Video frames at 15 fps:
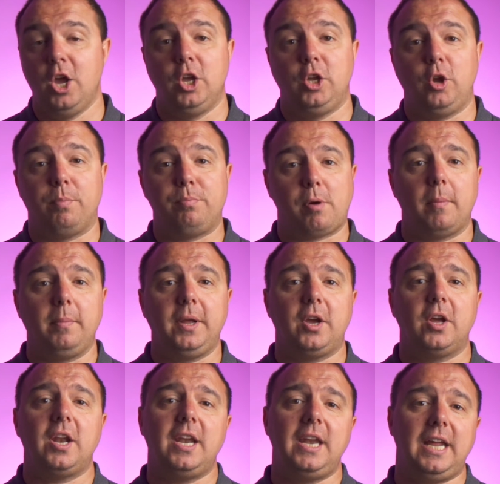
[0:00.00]
you're probably
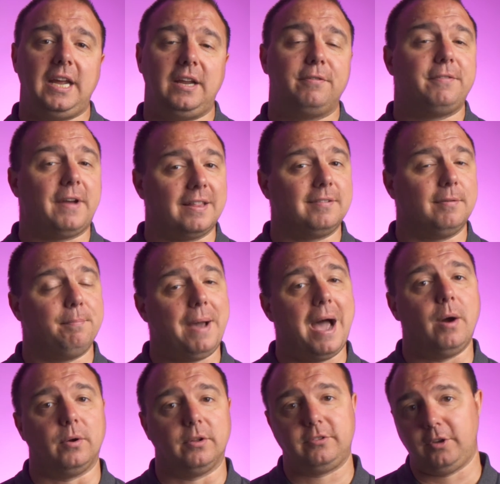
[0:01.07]
going to need phantom
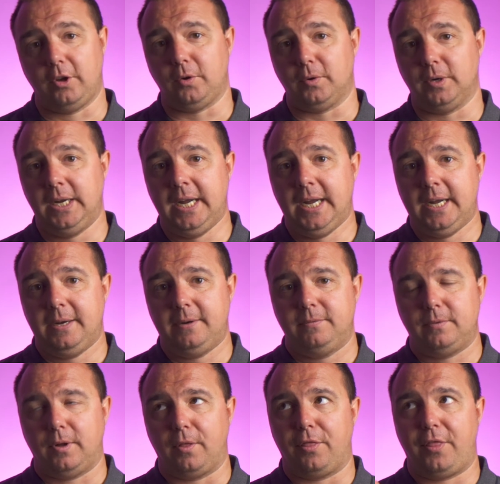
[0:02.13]
power too.
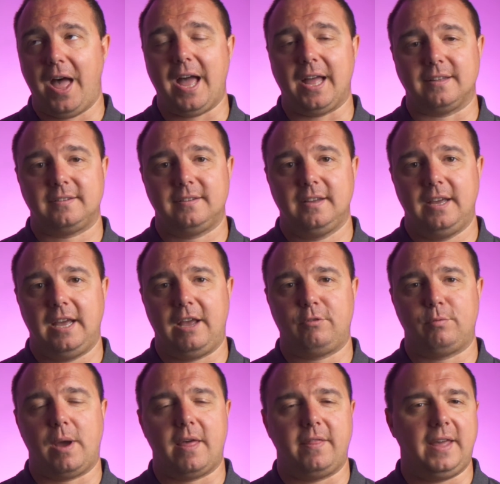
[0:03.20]
Well, that
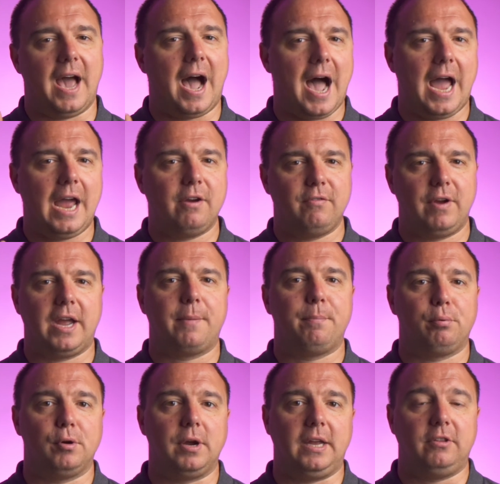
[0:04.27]
is where the iRig
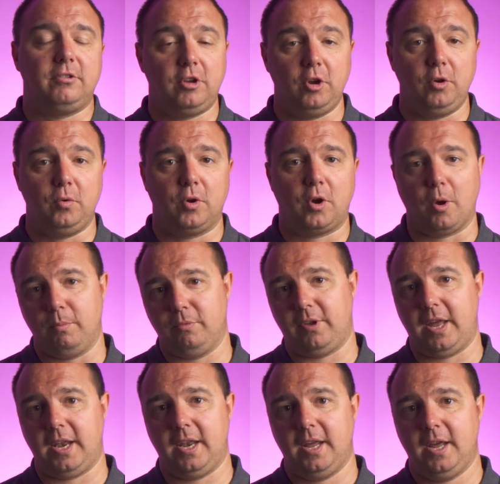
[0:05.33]
Pre 2 comes
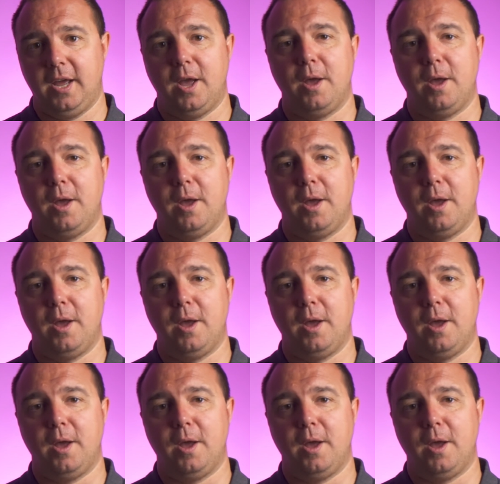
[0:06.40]
in